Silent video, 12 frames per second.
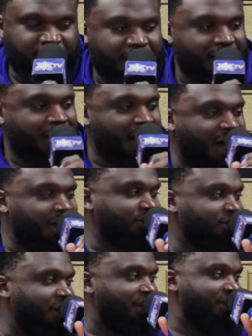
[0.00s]
I
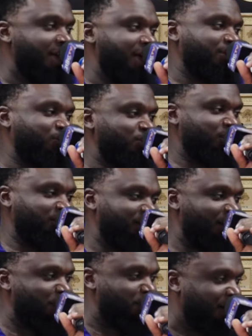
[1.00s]
say that you's
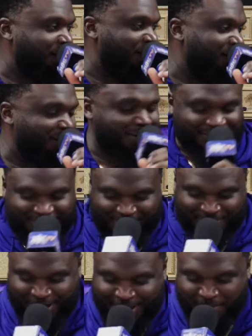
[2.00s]
a
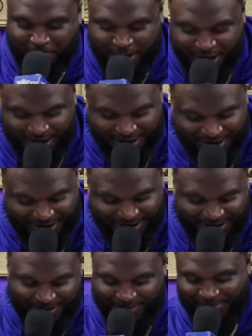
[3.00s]
bum.
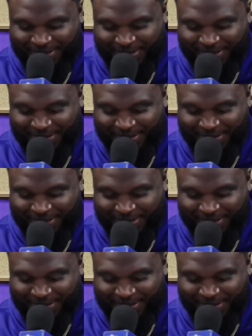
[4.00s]
Boom.